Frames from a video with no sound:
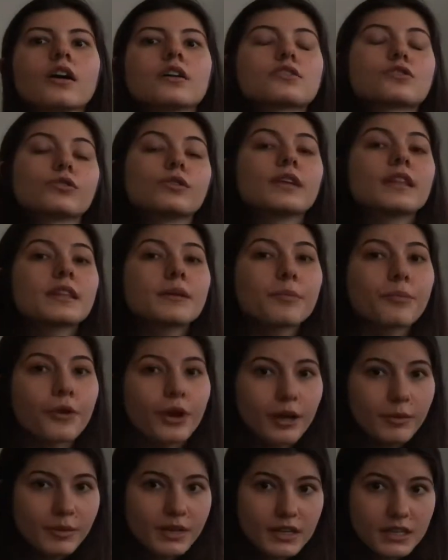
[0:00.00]
So in the
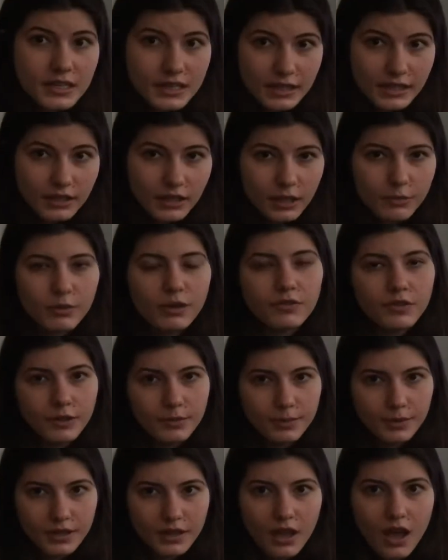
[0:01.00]
primary cilium
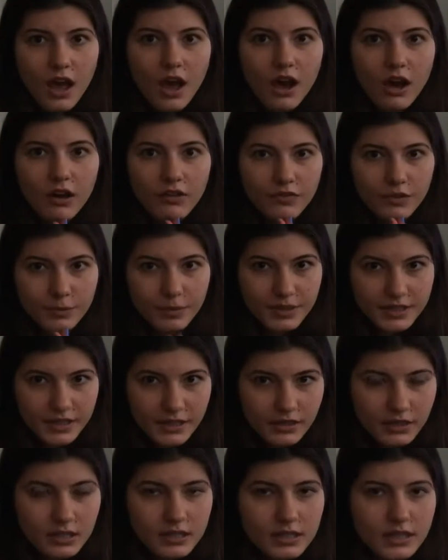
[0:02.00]
of
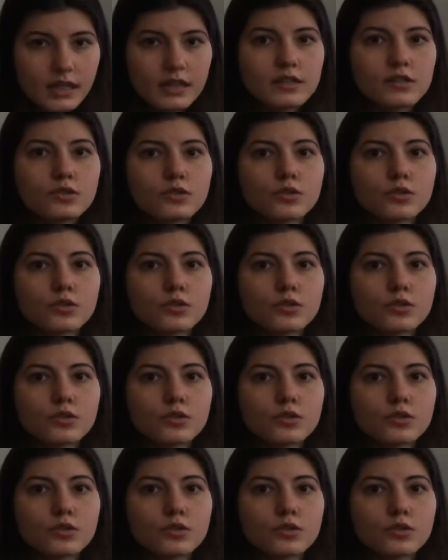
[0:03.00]
epithelial cells,